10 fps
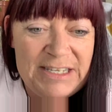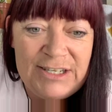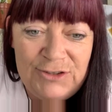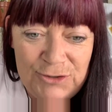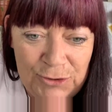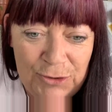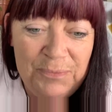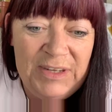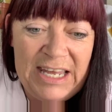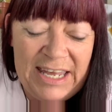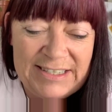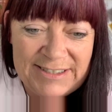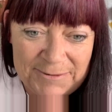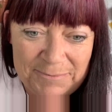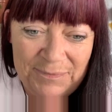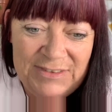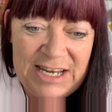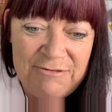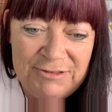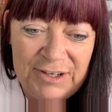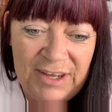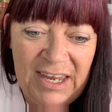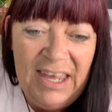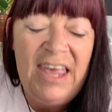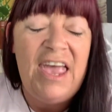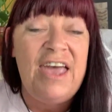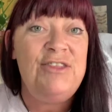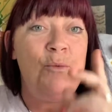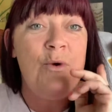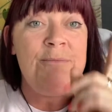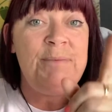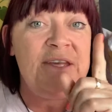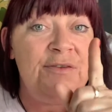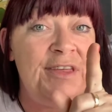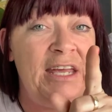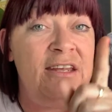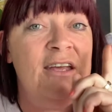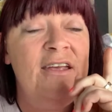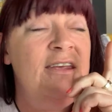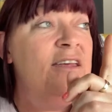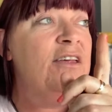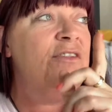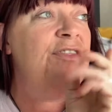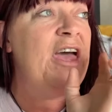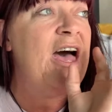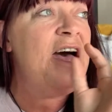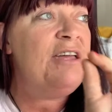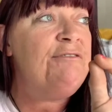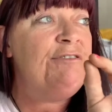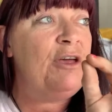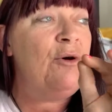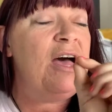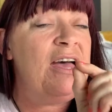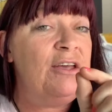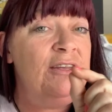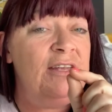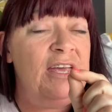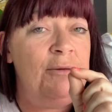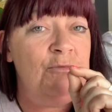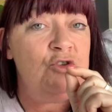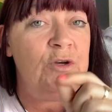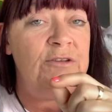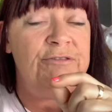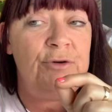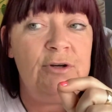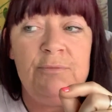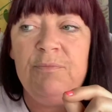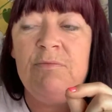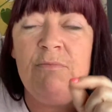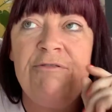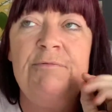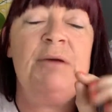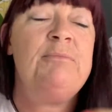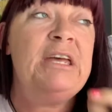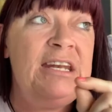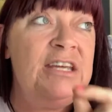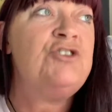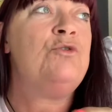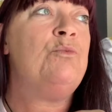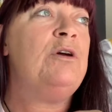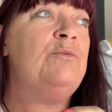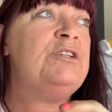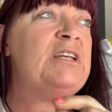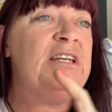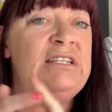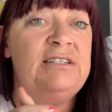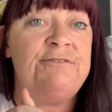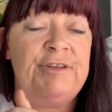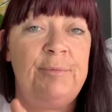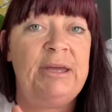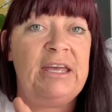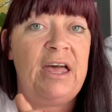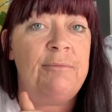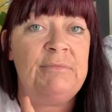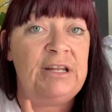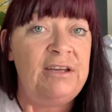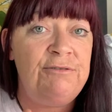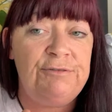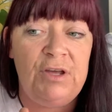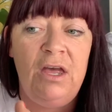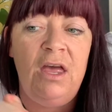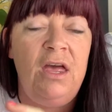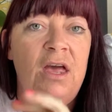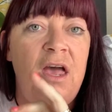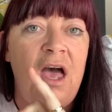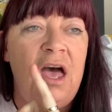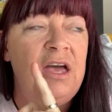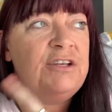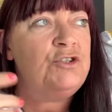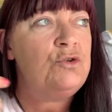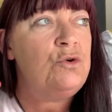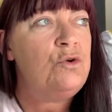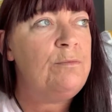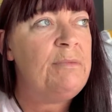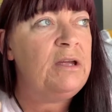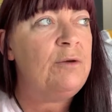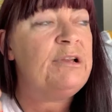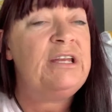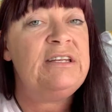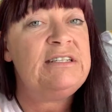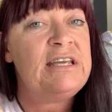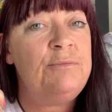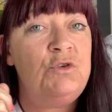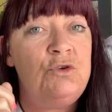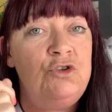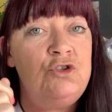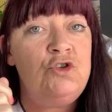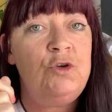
It's a little spiel about what my family is, things like that. Not too overly boring. The product's quality is amazing too. Yes, definitely. And the one big thing